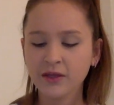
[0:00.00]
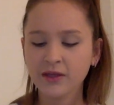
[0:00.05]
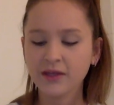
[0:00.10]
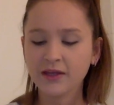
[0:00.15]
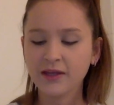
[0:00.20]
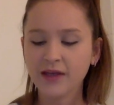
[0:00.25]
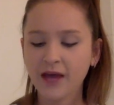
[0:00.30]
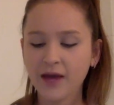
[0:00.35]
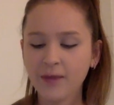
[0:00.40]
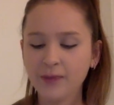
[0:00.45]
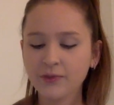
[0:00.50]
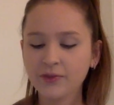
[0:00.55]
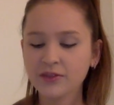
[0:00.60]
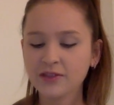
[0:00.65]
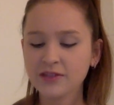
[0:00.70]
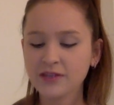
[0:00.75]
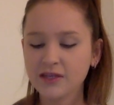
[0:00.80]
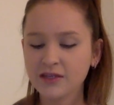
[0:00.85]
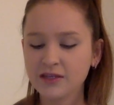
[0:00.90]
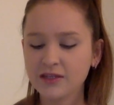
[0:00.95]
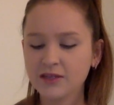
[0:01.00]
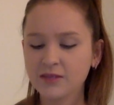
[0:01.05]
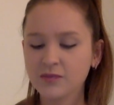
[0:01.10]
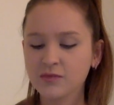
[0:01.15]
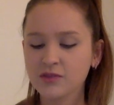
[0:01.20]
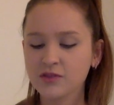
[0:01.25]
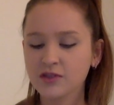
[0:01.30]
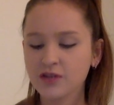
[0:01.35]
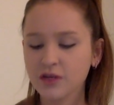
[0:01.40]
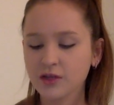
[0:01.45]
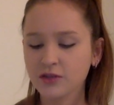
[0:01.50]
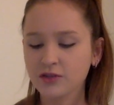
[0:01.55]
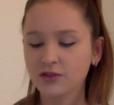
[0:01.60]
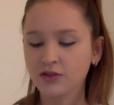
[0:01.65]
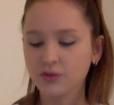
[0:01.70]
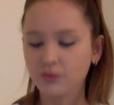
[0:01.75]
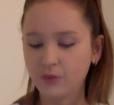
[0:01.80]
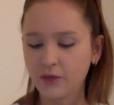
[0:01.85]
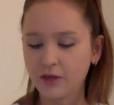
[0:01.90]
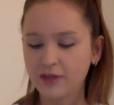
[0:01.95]
"An apple a day keeps the doctor
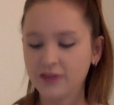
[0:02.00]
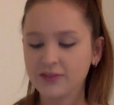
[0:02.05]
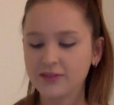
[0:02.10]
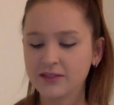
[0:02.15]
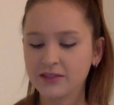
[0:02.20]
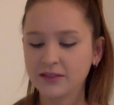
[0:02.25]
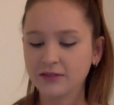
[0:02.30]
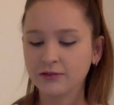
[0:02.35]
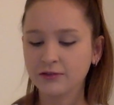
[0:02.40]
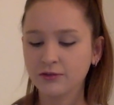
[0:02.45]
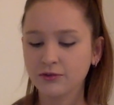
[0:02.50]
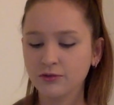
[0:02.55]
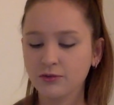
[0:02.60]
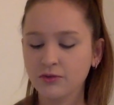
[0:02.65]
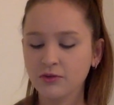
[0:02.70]
away," said Luke